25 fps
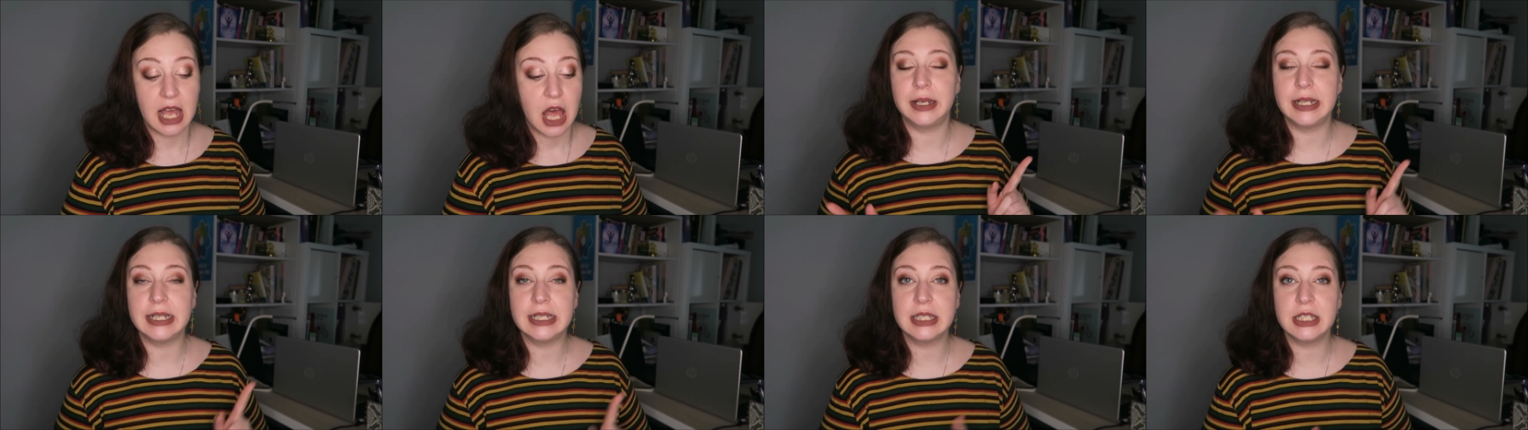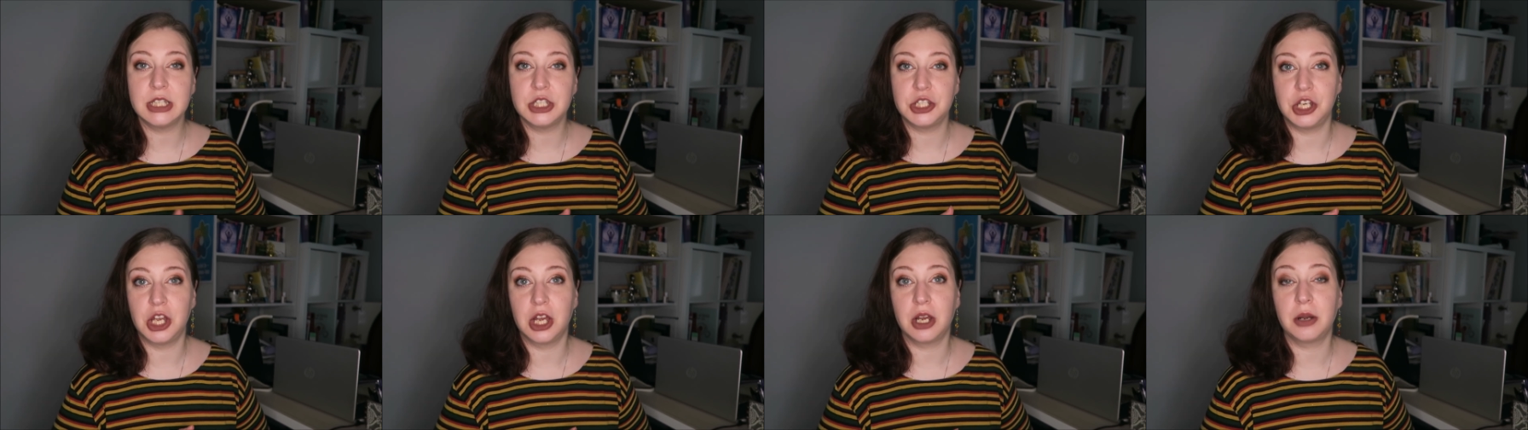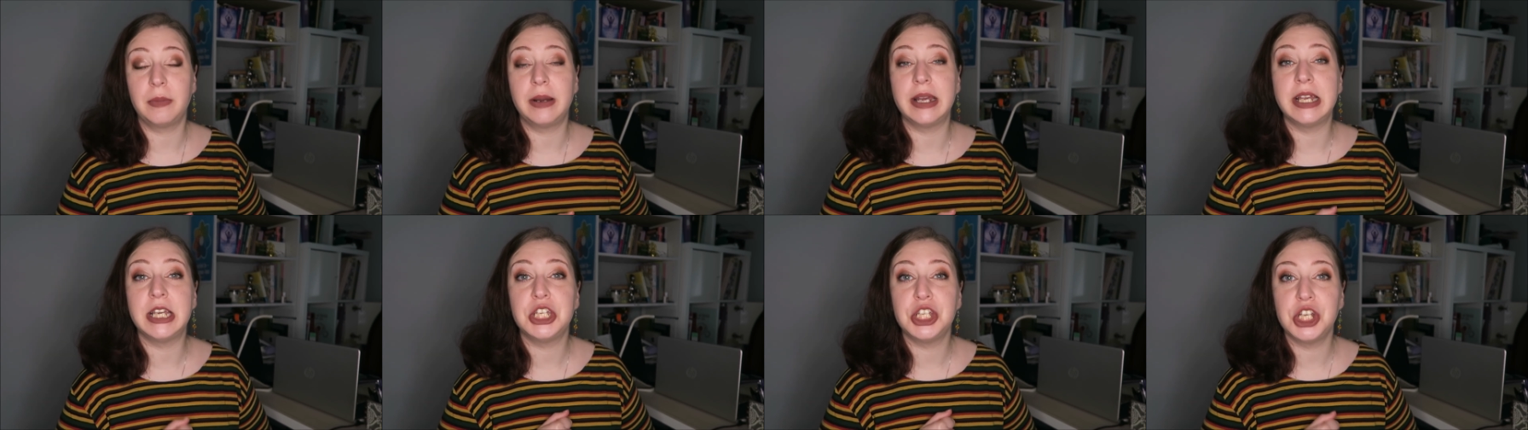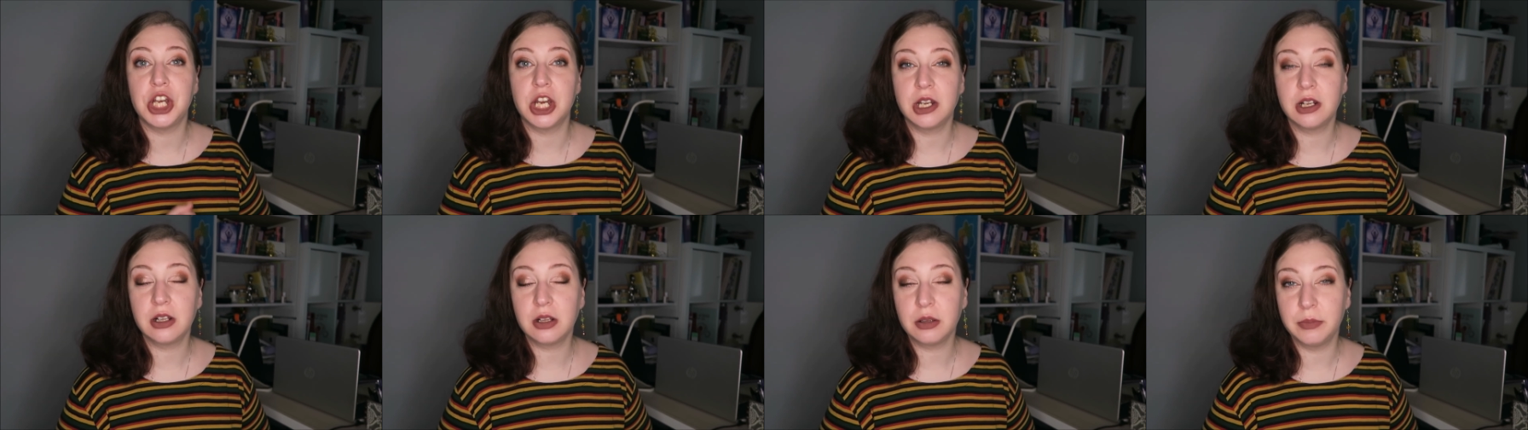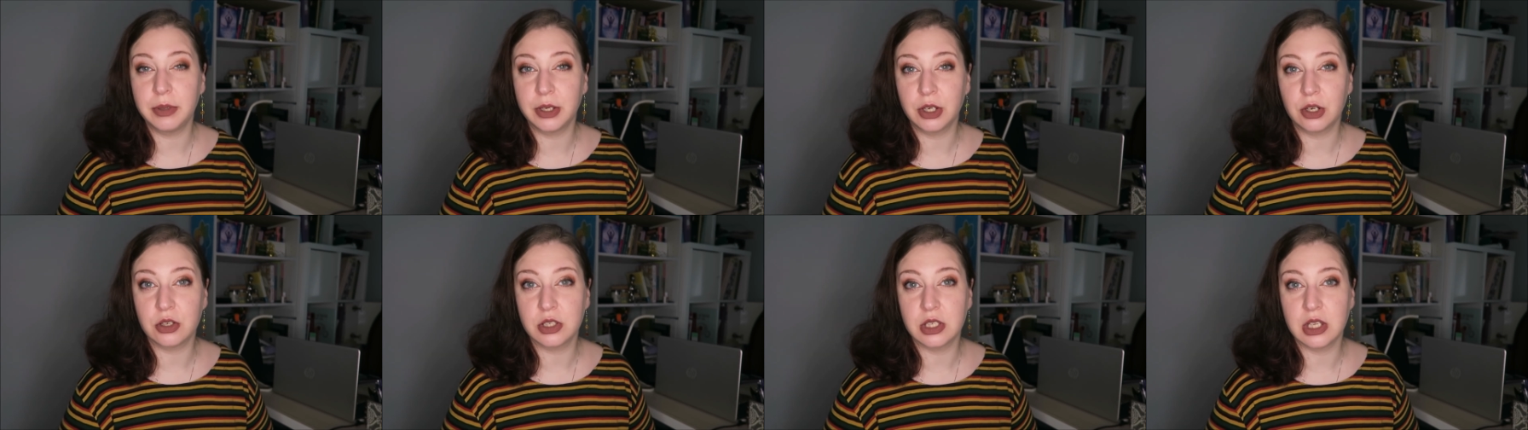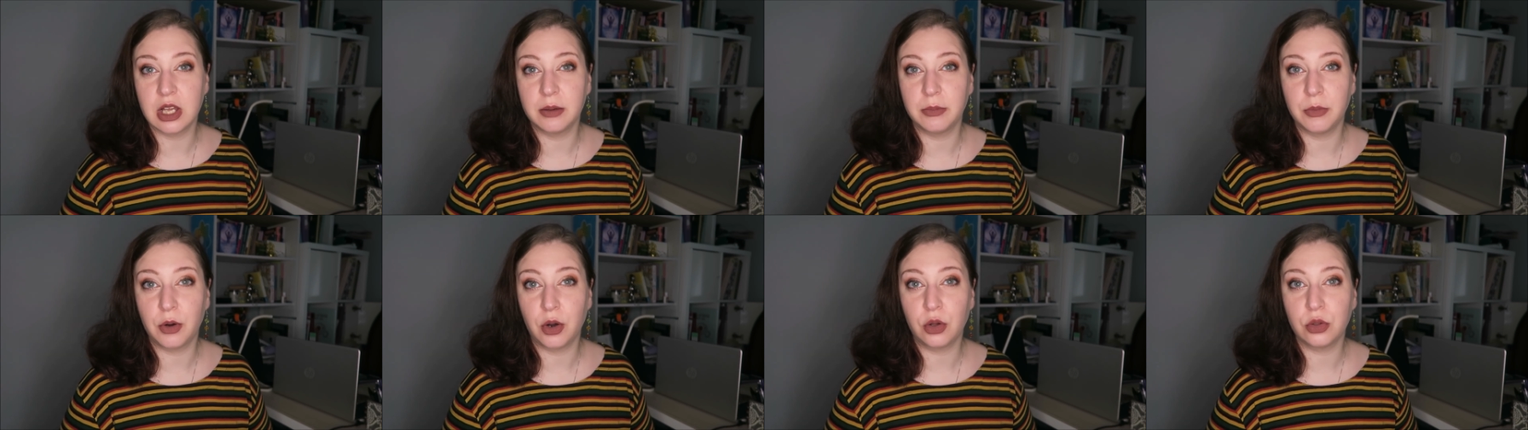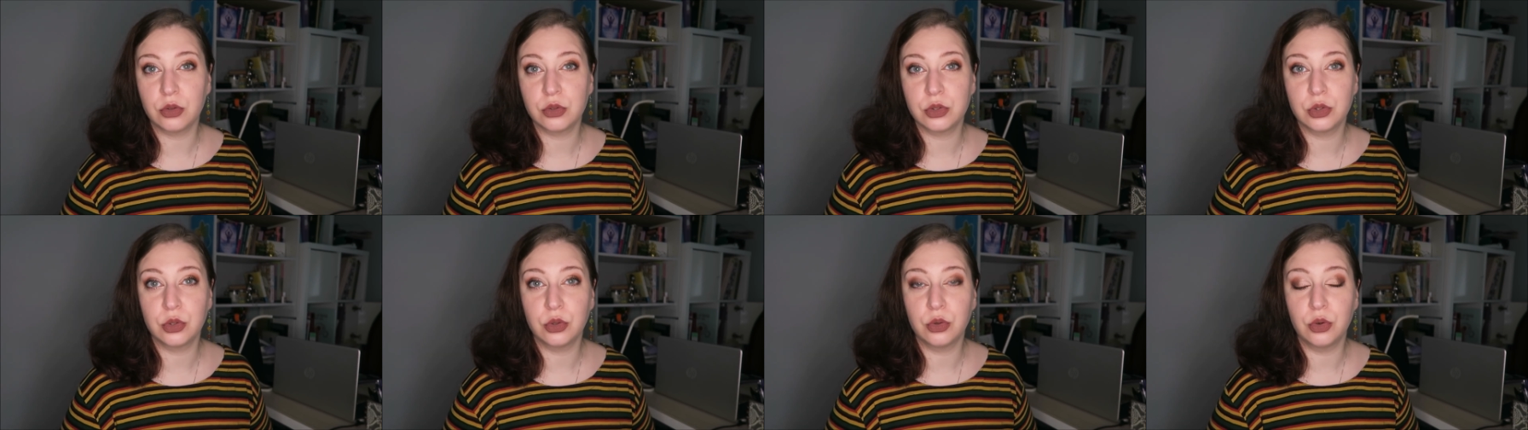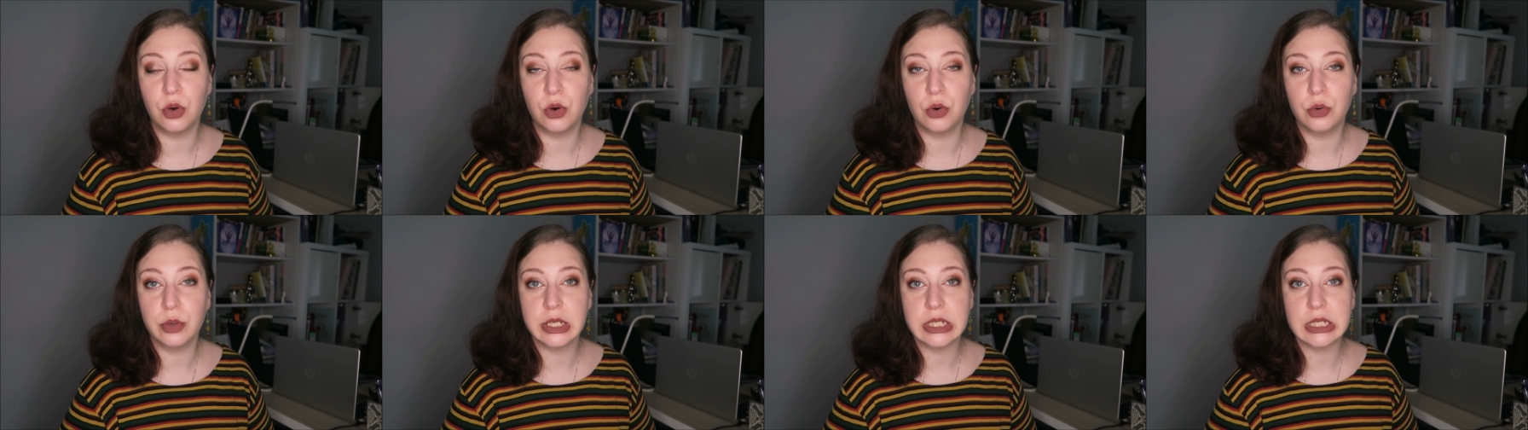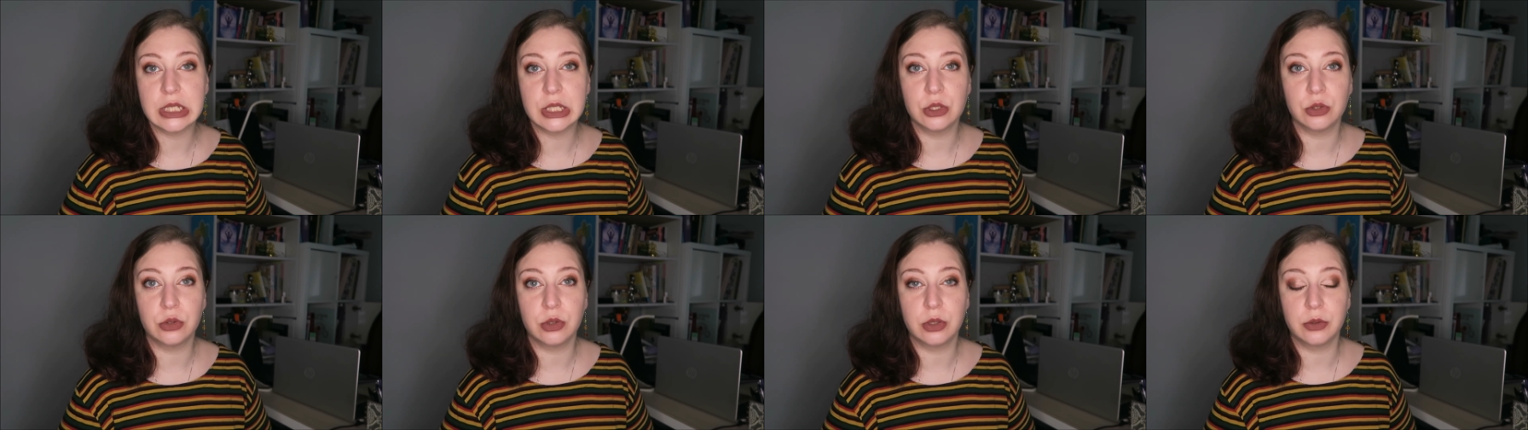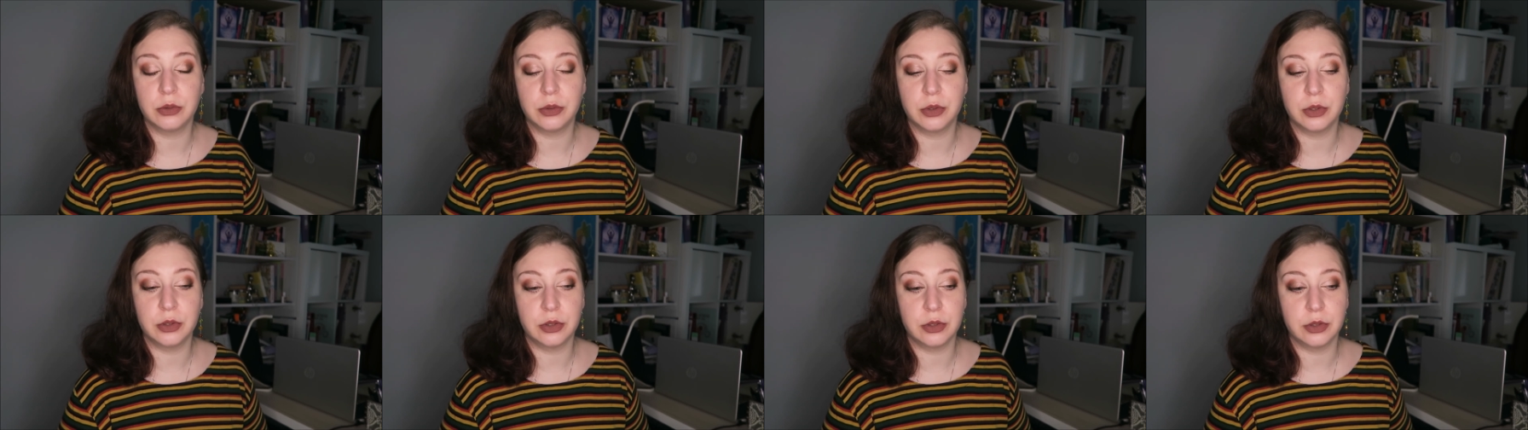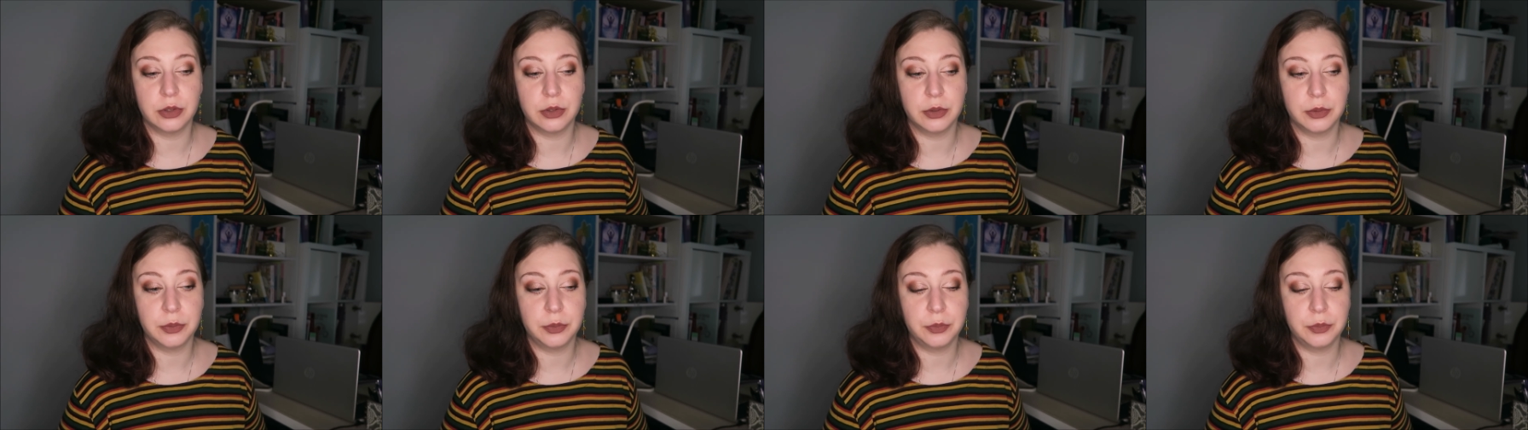Please check my channel, because I'm also going to